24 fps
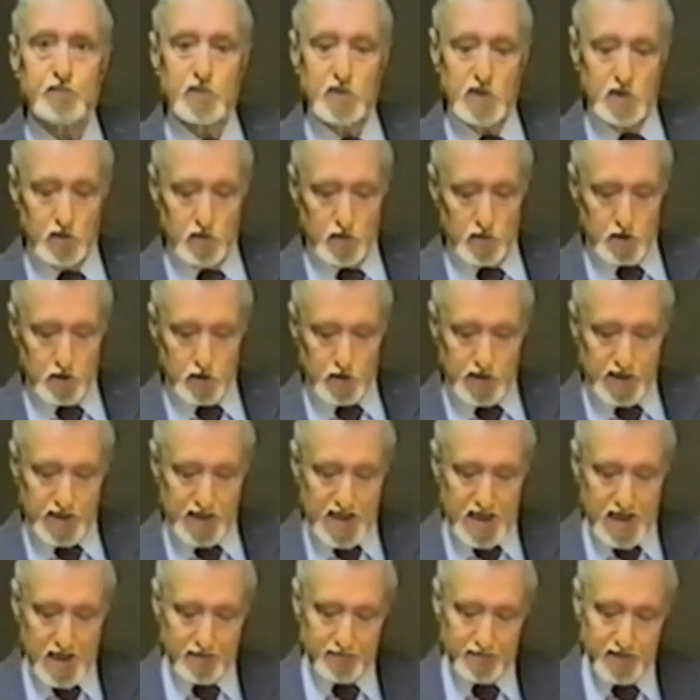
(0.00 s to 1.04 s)
you will only
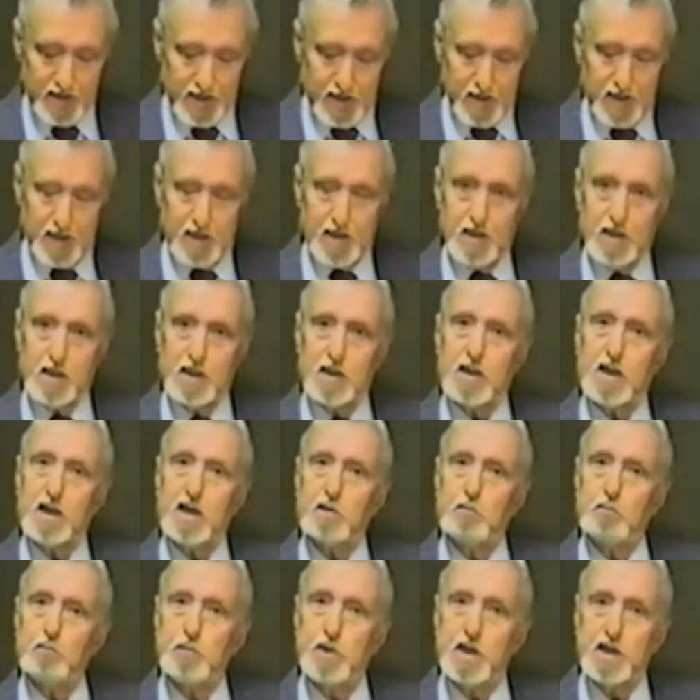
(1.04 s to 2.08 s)
have a
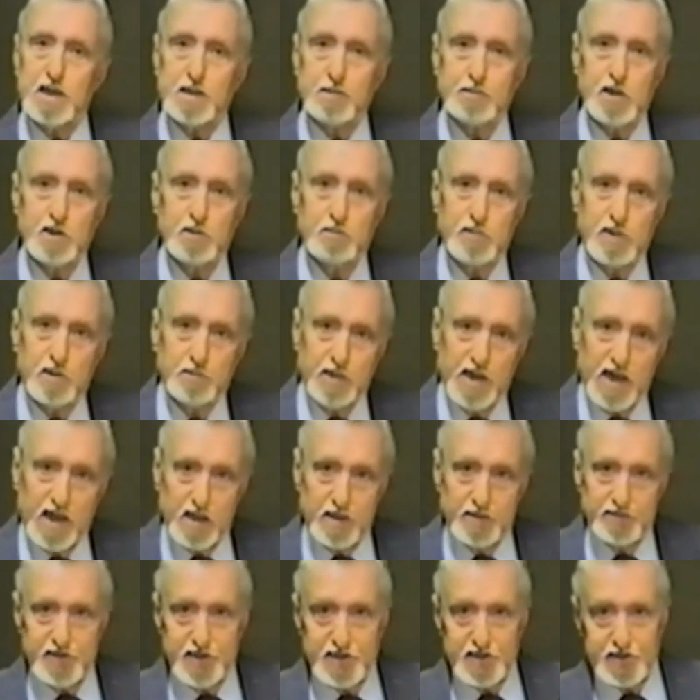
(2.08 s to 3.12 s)
minimum amount
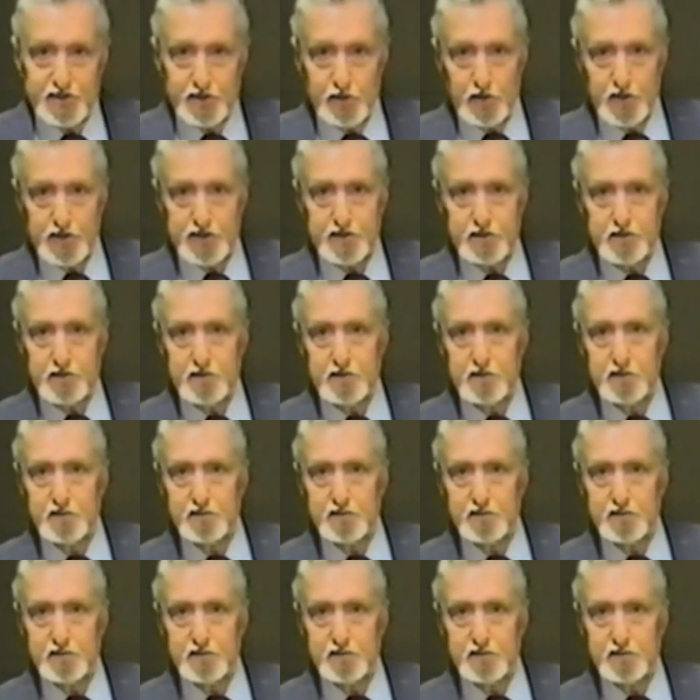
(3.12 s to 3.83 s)
of distortion